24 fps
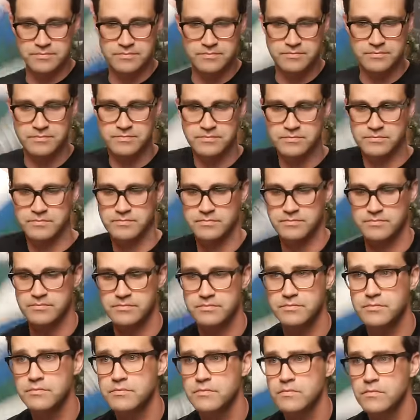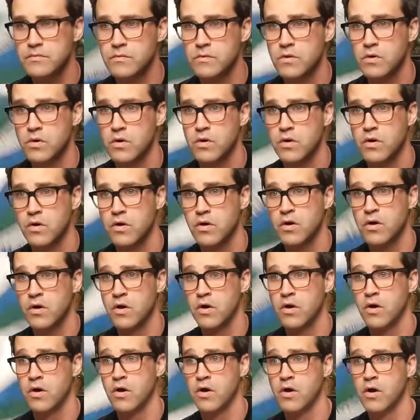
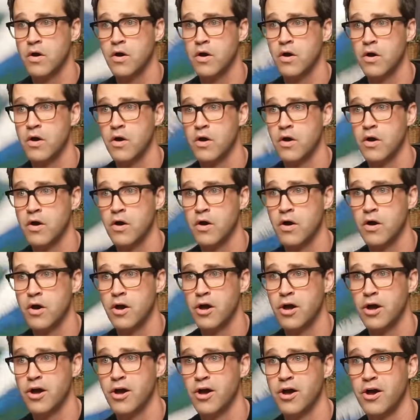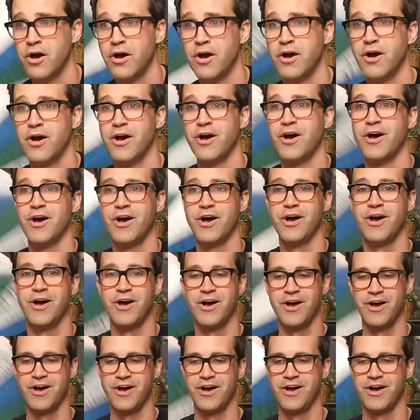(silent)